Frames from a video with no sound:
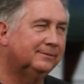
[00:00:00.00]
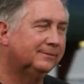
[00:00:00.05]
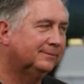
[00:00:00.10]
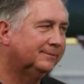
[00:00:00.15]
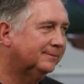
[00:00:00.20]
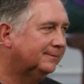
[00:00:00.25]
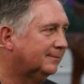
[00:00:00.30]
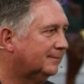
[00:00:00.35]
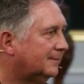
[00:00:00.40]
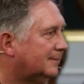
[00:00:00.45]

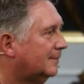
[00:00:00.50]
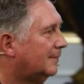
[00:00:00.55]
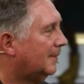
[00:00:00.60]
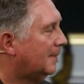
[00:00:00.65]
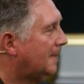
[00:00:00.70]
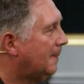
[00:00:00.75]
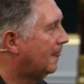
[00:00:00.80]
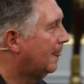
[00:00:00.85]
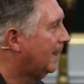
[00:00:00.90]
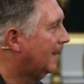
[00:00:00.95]

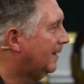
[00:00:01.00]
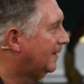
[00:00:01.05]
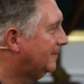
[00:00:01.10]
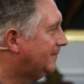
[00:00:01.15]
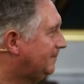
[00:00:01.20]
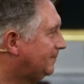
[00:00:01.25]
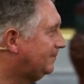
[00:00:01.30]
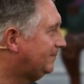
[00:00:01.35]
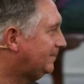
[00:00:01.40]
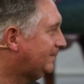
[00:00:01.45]

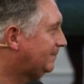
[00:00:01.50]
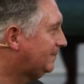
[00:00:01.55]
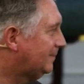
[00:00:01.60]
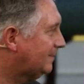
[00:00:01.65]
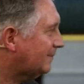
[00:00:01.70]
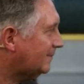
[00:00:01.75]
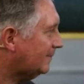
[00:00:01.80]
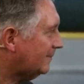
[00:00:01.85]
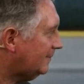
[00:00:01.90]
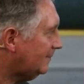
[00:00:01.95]

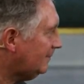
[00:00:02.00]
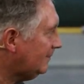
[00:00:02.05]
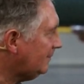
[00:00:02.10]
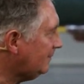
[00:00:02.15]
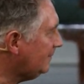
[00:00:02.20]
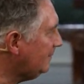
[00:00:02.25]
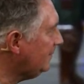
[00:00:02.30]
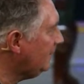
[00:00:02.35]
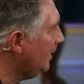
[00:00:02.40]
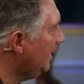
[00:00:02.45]
Nobody speaks.